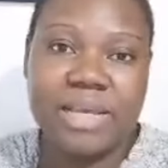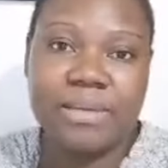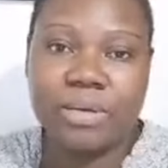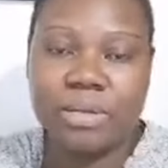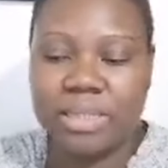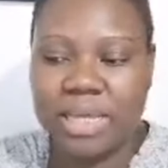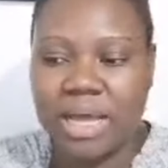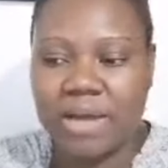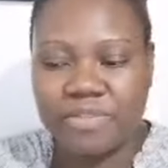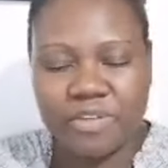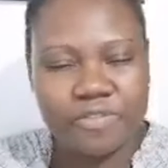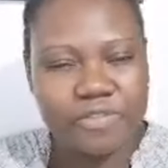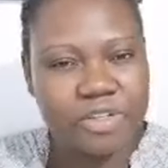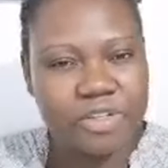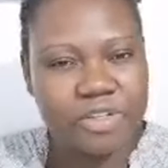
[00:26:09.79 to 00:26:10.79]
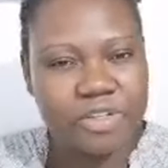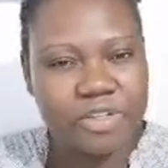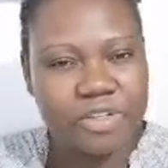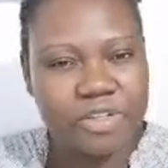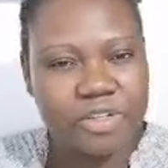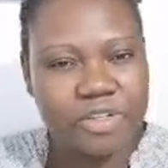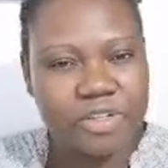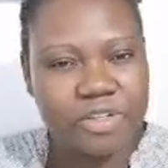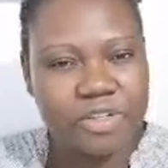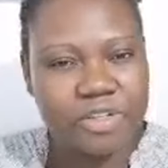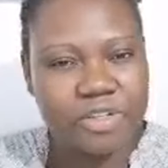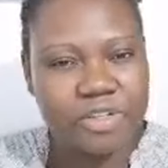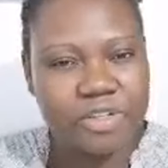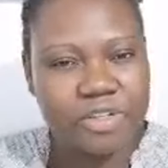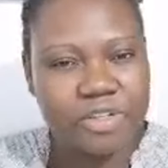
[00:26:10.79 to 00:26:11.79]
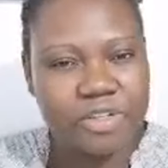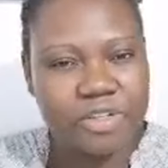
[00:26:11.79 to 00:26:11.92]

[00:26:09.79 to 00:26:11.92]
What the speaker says: because they have different shape and something.